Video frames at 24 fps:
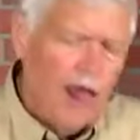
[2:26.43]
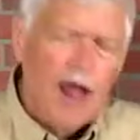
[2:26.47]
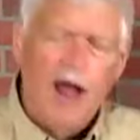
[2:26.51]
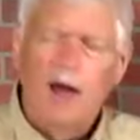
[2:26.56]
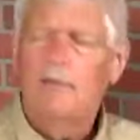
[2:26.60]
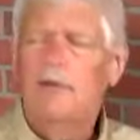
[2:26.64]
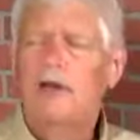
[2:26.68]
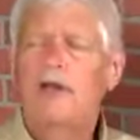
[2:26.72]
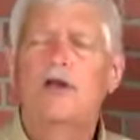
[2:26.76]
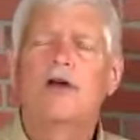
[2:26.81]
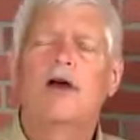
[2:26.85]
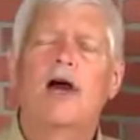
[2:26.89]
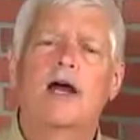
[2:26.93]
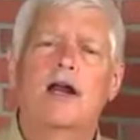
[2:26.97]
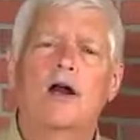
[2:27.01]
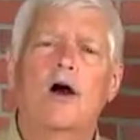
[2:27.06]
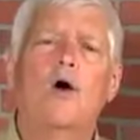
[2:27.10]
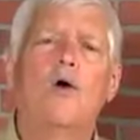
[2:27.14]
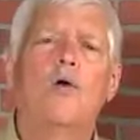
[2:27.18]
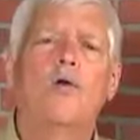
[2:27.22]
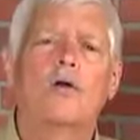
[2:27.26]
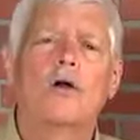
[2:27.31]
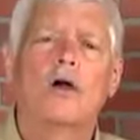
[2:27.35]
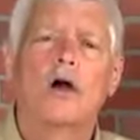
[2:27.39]
I mean, you got
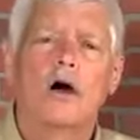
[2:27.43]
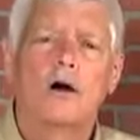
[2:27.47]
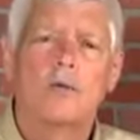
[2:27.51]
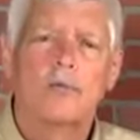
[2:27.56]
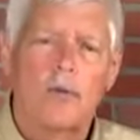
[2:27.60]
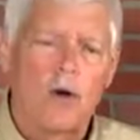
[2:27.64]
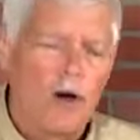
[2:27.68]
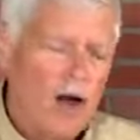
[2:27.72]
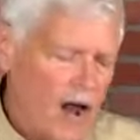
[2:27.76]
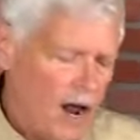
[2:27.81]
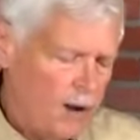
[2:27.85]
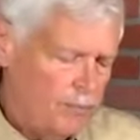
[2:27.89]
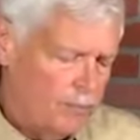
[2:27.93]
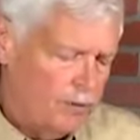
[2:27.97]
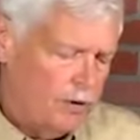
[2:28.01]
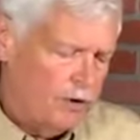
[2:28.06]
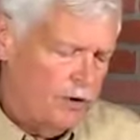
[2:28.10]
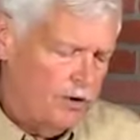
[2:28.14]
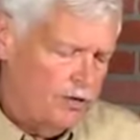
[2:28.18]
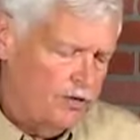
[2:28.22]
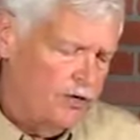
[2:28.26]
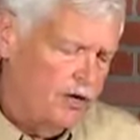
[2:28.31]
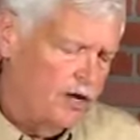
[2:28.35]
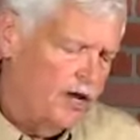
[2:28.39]
old gum
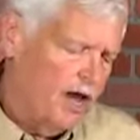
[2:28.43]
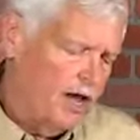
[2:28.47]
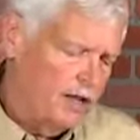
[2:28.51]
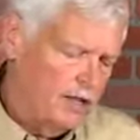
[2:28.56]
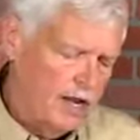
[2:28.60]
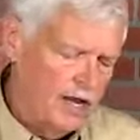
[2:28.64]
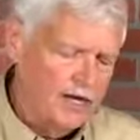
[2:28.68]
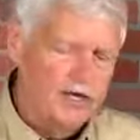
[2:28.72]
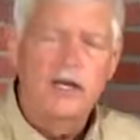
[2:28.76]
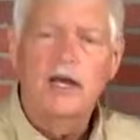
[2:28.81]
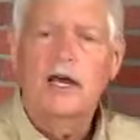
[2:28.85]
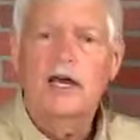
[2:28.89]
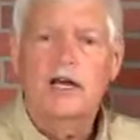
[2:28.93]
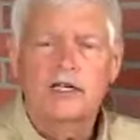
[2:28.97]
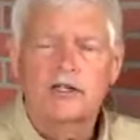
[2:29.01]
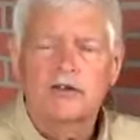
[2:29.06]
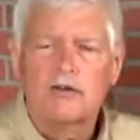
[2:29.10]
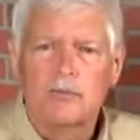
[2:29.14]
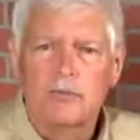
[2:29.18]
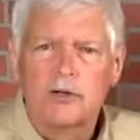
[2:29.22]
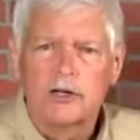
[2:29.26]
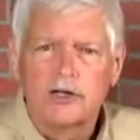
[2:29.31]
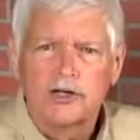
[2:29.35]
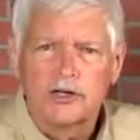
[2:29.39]
wrappers, you got like tickets
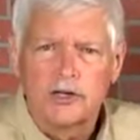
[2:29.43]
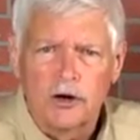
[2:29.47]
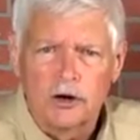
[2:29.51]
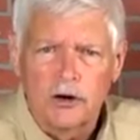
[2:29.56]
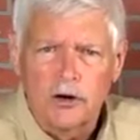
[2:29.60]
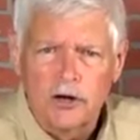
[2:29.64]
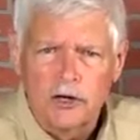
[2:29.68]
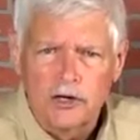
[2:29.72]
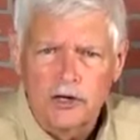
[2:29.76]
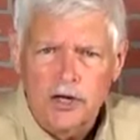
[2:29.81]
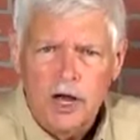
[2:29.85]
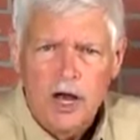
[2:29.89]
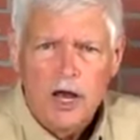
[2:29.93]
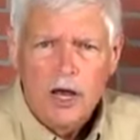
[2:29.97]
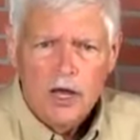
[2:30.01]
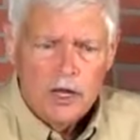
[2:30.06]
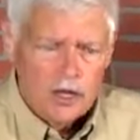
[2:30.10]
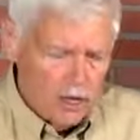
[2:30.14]
from the circus,